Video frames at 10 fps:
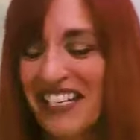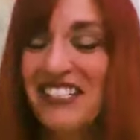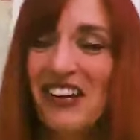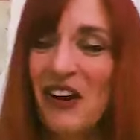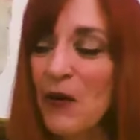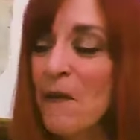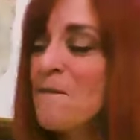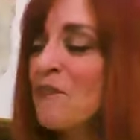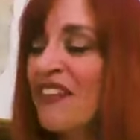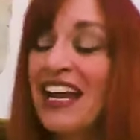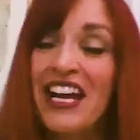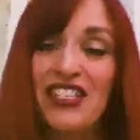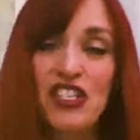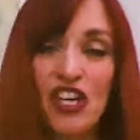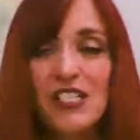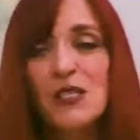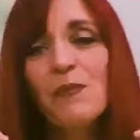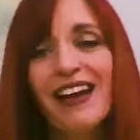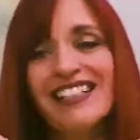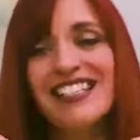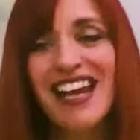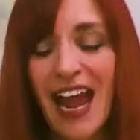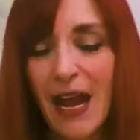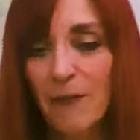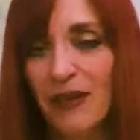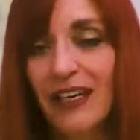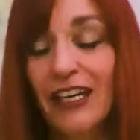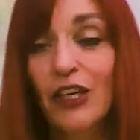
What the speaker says: So just by tapping,